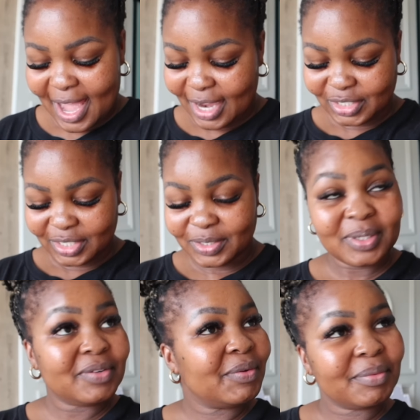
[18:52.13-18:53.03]
I actually
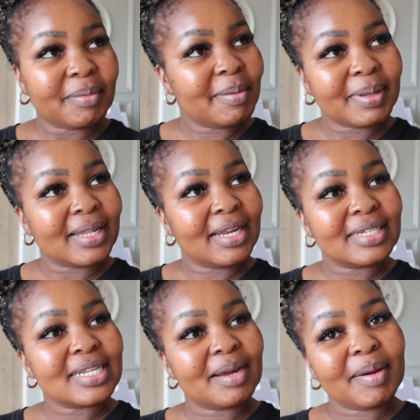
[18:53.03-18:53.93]
don't even remember the
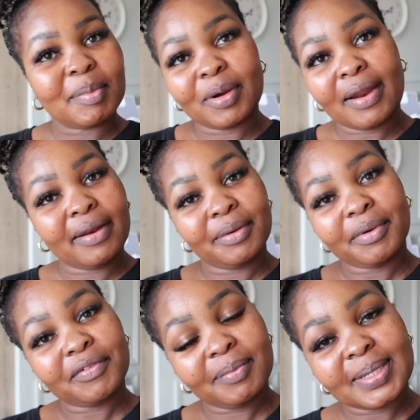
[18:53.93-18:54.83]
last time I bought
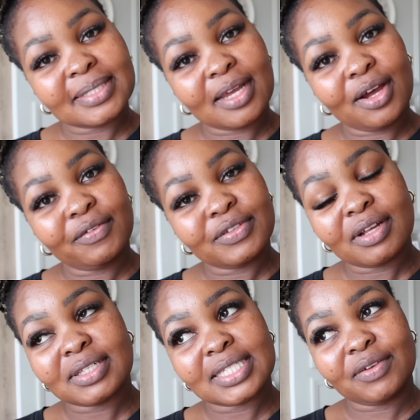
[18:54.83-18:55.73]
underwear for myself.
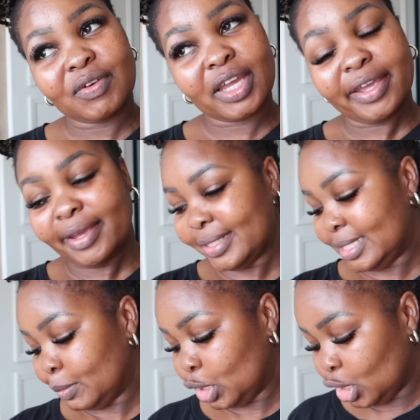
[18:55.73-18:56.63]
So I'll see if I can get
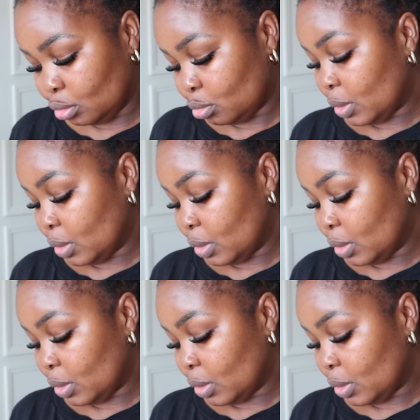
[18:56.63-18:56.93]
some cute